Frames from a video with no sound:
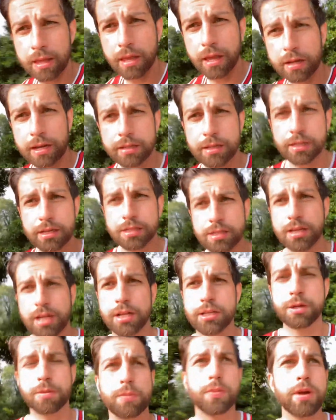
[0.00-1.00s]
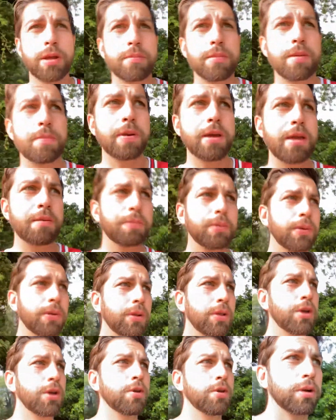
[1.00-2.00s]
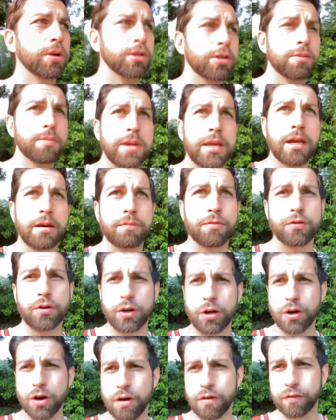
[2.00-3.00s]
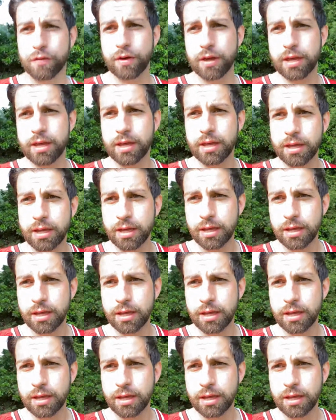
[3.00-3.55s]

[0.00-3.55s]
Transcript: And it did start to bring me people who to meet up for a coffee